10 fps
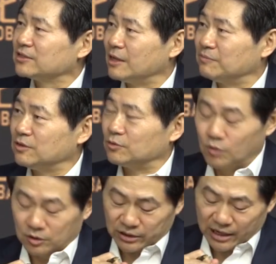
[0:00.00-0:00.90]
something to
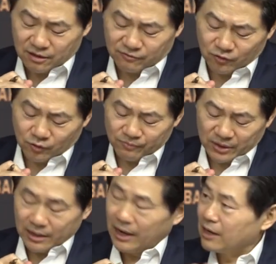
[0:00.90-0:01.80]
work together for?
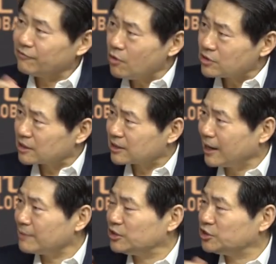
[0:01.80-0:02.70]
And of course, on
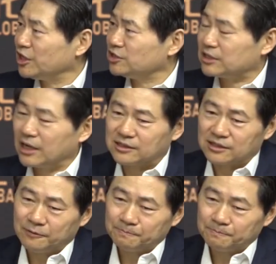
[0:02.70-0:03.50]
climate change, that